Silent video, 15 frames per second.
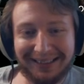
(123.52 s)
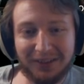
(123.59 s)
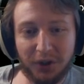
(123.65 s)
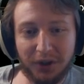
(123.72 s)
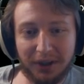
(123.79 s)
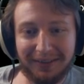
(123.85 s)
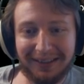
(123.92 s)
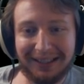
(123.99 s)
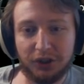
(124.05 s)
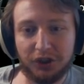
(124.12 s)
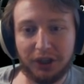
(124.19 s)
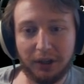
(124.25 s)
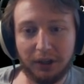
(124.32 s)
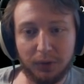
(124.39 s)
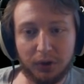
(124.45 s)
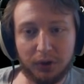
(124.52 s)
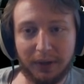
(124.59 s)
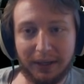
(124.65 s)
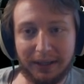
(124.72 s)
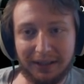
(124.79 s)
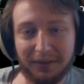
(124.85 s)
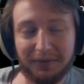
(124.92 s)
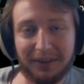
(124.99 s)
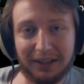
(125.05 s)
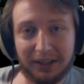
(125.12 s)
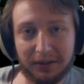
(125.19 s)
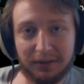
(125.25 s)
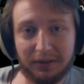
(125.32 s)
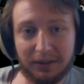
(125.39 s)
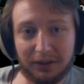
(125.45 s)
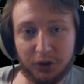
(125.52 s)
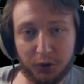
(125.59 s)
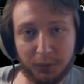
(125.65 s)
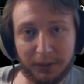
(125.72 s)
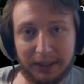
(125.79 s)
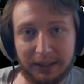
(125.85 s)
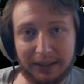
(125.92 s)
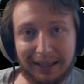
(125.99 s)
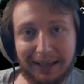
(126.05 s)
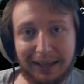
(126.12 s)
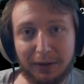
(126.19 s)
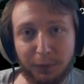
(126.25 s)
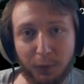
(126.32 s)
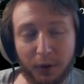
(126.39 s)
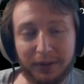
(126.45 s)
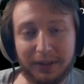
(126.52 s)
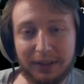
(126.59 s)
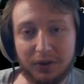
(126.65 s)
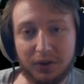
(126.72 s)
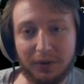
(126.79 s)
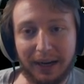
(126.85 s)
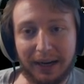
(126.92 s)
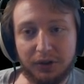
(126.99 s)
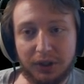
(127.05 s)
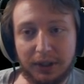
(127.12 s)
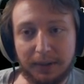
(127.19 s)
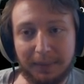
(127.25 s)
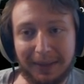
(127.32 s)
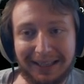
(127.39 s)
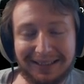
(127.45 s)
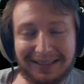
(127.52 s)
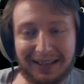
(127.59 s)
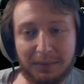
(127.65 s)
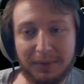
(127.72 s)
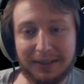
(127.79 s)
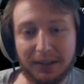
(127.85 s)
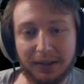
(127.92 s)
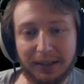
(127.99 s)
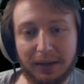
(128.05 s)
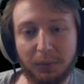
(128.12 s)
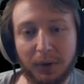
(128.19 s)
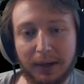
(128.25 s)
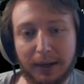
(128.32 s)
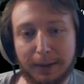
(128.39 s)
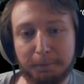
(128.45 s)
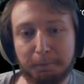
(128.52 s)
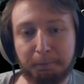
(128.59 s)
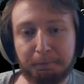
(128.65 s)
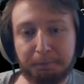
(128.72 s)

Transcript: took the general trend of their tree for this strategy in Cemetery and whatnot,